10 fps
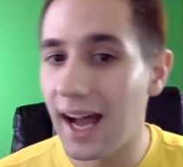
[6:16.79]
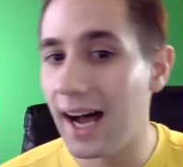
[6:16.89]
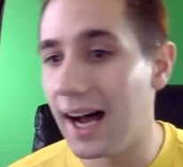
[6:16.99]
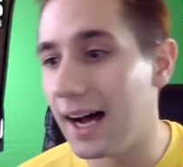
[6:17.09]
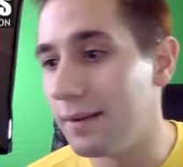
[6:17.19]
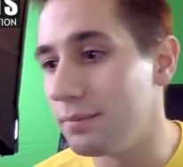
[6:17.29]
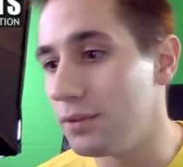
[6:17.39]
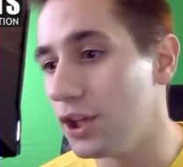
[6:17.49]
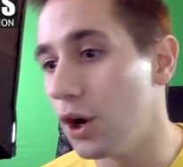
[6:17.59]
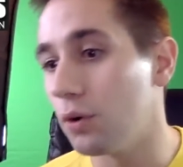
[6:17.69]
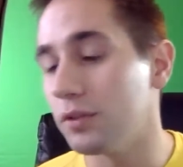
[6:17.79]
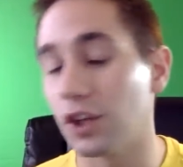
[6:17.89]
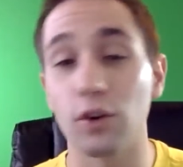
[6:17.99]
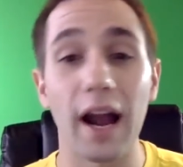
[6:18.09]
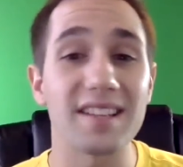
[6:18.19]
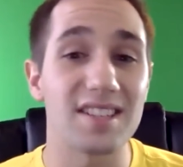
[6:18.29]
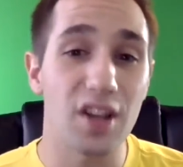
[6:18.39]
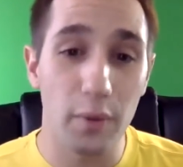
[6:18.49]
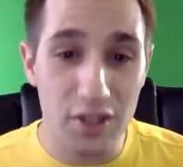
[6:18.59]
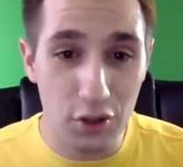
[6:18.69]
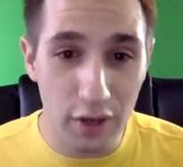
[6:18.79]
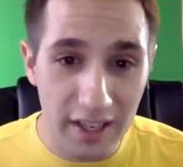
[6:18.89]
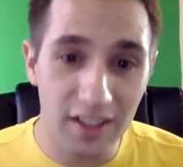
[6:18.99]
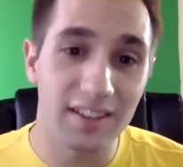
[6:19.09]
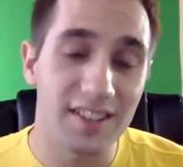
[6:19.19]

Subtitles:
The grass is always greener.